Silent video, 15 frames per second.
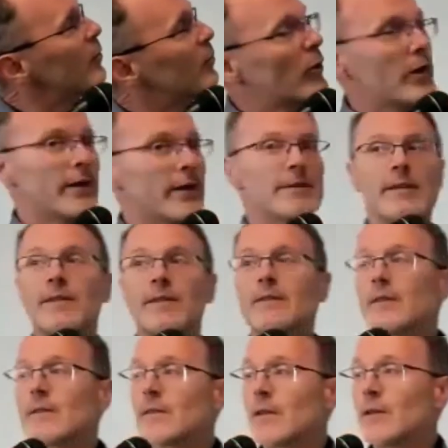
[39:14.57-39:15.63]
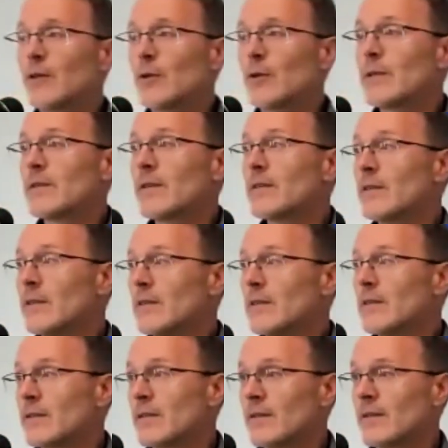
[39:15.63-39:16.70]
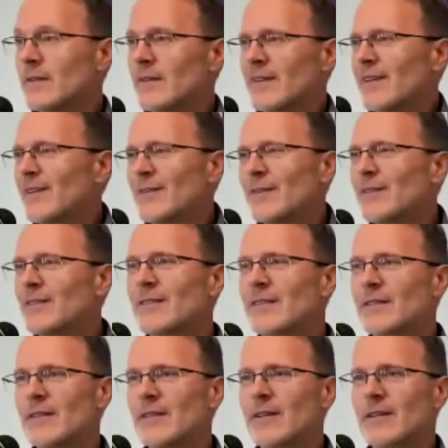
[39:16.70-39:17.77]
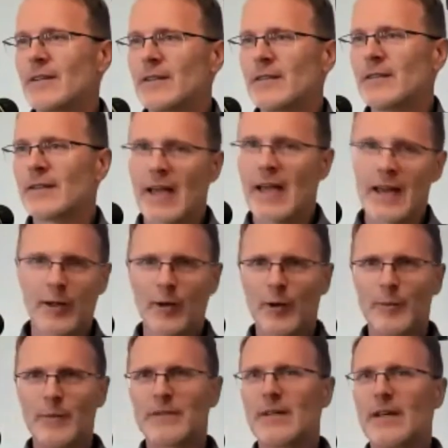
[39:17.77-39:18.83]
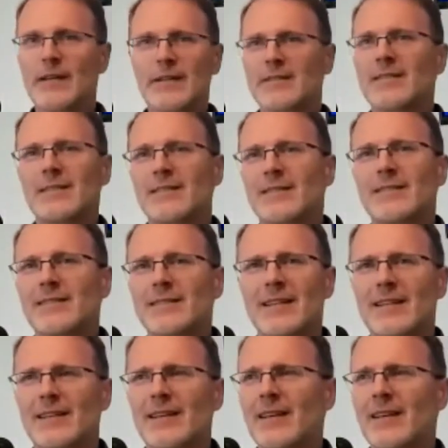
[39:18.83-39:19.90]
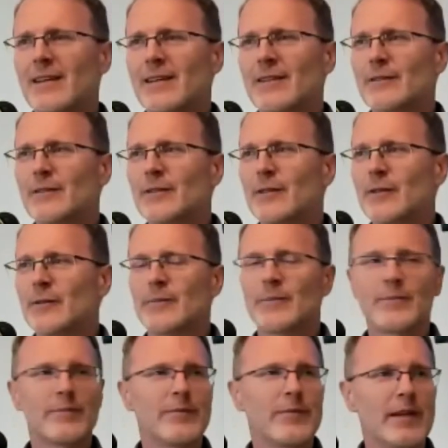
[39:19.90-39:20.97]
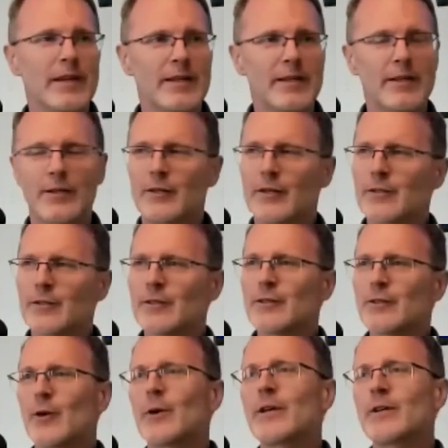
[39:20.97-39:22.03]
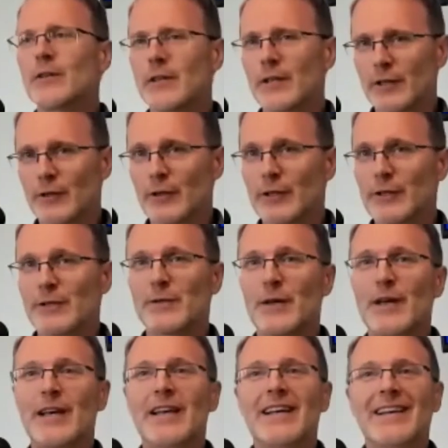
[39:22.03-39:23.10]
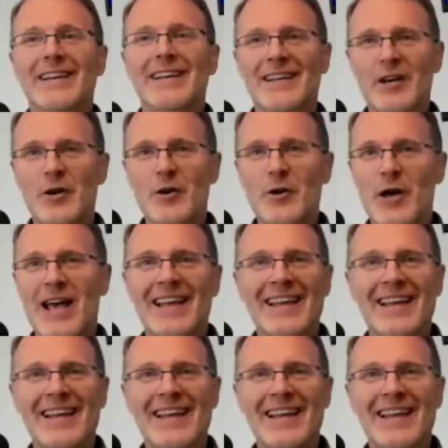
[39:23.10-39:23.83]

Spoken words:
brought existence into existence? It's a category mistake. It's just like, yeah, you're just showing your ignorance. Now,